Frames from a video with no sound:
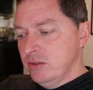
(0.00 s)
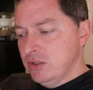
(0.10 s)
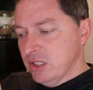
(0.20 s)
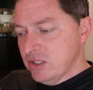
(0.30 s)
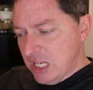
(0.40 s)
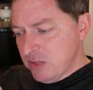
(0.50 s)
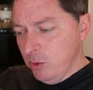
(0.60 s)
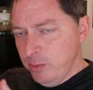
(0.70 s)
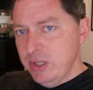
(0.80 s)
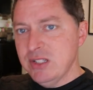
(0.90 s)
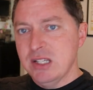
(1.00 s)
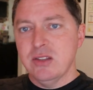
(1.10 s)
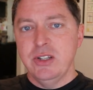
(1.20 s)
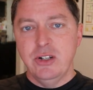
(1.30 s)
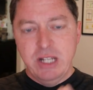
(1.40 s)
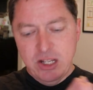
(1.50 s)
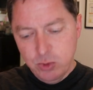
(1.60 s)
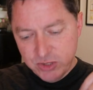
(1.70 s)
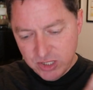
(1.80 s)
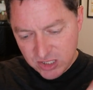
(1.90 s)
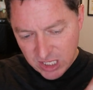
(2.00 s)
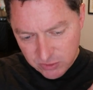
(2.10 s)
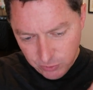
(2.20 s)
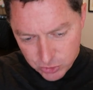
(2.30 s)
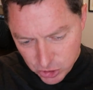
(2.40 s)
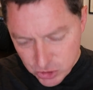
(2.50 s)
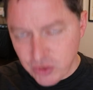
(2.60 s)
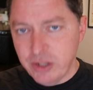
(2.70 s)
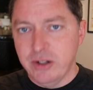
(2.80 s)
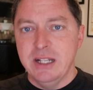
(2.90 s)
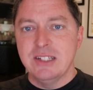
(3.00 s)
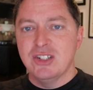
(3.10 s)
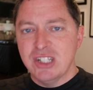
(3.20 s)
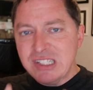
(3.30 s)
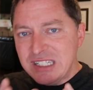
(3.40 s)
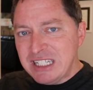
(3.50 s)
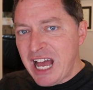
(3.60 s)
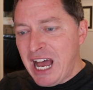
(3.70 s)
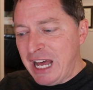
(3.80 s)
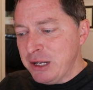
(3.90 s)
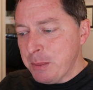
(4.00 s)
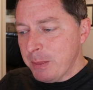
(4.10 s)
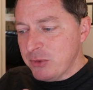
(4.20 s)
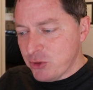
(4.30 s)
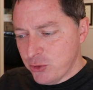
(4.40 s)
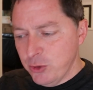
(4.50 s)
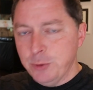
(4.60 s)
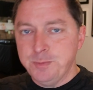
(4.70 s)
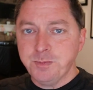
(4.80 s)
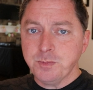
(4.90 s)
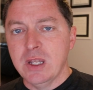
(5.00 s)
Successful business leader equals successful church leader. It's just not true.